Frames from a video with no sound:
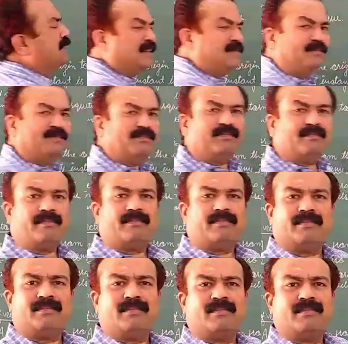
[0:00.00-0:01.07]
same.
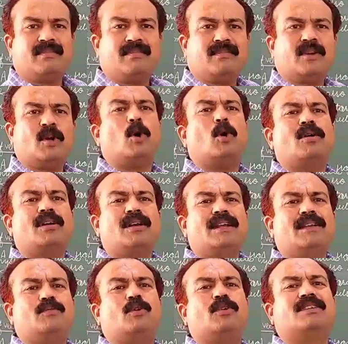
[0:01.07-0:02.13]

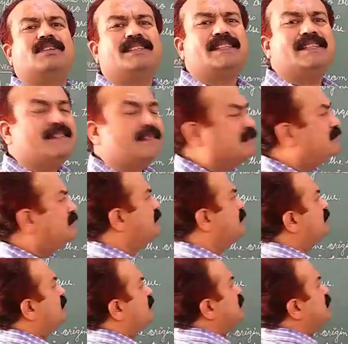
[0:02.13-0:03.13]
Only what the changes?